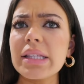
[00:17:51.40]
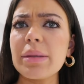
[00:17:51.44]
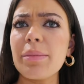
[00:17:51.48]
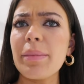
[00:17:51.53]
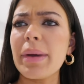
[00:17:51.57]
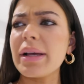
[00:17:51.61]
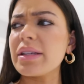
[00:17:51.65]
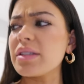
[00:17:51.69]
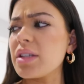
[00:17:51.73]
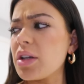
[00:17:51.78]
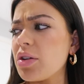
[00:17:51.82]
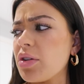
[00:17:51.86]
It's
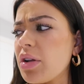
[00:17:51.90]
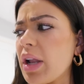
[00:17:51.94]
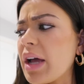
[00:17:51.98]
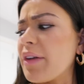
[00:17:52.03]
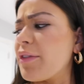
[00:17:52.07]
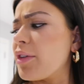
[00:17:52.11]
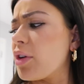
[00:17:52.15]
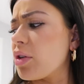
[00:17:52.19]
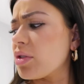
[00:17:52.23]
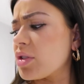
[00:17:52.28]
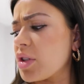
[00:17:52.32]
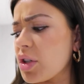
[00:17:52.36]
about like,
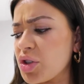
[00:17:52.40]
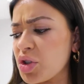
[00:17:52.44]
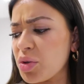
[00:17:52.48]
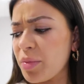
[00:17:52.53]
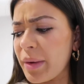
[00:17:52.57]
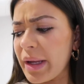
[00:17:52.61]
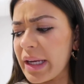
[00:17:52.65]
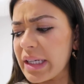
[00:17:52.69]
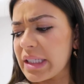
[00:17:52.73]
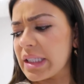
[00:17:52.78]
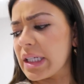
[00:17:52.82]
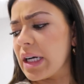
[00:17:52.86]
have you got social
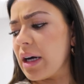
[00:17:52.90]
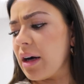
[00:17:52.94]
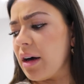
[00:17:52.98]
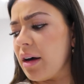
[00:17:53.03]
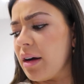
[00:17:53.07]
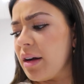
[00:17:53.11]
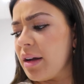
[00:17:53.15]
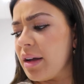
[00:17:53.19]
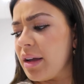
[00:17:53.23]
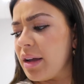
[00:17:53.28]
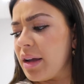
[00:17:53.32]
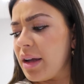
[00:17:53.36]
media?
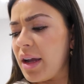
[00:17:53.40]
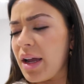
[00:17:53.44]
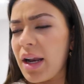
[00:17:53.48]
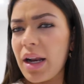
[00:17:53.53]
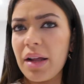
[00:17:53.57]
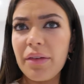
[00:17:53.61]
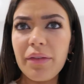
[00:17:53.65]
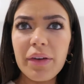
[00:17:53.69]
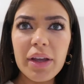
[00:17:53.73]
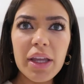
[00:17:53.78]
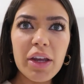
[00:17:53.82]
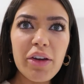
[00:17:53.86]

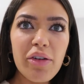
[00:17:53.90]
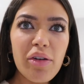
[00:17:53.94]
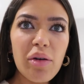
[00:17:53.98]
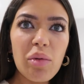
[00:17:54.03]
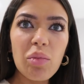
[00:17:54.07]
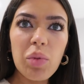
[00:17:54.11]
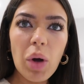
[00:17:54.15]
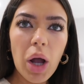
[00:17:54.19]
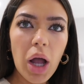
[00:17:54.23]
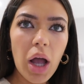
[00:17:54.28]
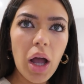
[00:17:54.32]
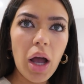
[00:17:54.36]
Oh, then you're
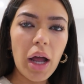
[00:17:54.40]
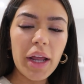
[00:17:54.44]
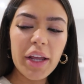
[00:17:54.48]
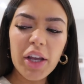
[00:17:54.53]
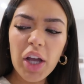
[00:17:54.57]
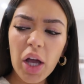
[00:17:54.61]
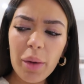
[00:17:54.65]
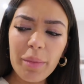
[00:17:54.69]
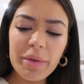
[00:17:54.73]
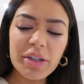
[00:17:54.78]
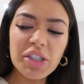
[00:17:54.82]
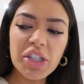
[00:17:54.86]
at work. You
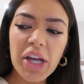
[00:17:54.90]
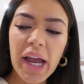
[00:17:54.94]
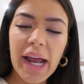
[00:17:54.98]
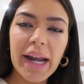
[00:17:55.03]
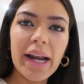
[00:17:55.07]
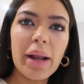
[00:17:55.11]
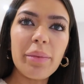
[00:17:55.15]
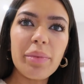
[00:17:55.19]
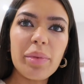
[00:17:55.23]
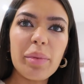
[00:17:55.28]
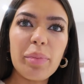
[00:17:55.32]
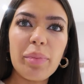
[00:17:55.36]
can't be
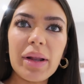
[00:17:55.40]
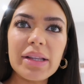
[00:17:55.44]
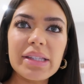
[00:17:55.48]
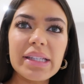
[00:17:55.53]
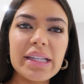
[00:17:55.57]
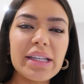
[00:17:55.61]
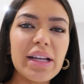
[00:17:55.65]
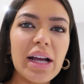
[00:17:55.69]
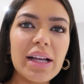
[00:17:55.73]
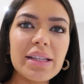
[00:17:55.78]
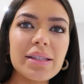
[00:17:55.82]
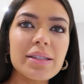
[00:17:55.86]
chatting up the
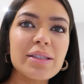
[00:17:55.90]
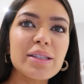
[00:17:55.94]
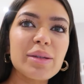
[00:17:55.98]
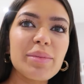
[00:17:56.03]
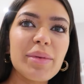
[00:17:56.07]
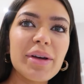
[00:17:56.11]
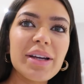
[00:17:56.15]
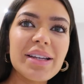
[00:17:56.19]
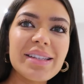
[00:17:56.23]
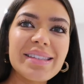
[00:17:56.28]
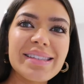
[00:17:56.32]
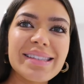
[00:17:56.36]
bloody
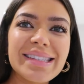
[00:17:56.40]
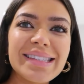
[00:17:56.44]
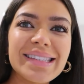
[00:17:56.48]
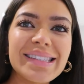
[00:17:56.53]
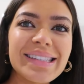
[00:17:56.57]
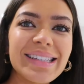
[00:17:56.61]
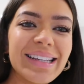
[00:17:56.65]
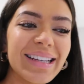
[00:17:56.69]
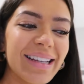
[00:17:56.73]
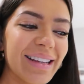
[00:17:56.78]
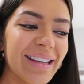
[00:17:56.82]
customers.